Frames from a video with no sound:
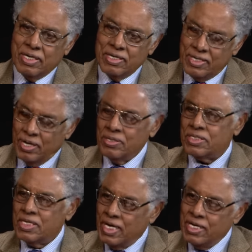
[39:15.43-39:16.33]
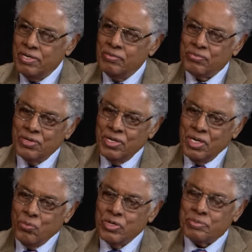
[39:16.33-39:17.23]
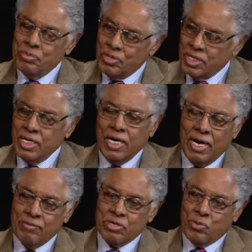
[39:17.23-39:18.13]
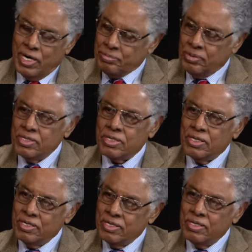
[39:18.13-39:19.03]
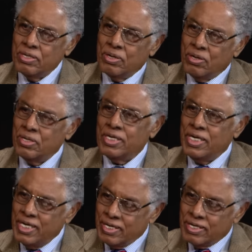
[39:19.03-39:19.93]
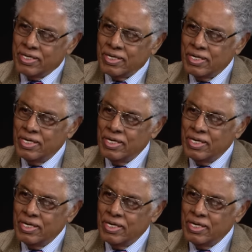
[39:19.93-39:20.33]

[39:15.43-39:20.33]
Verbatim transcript: adult slave was more than the average white person earned all year.